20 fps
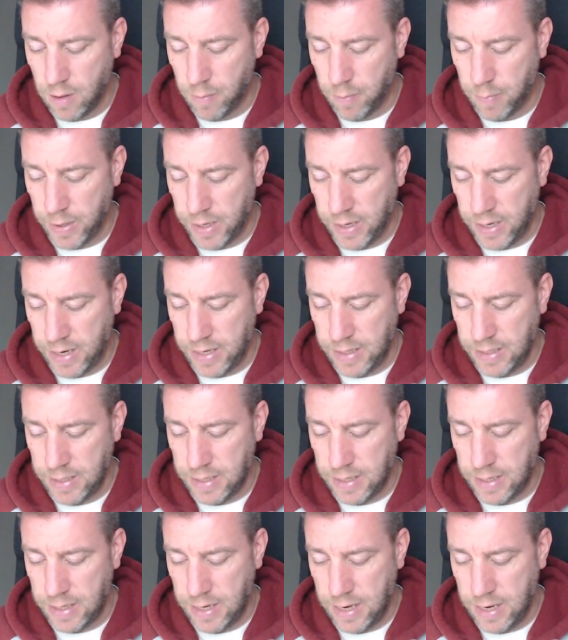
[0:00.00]
but other
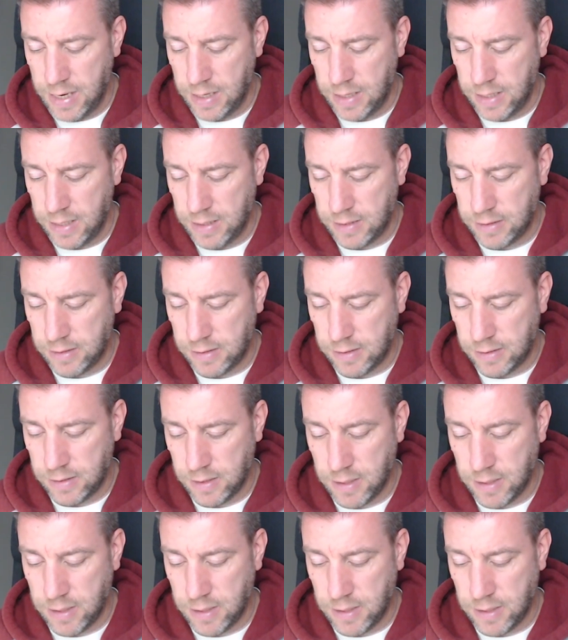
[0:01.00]
than that, it's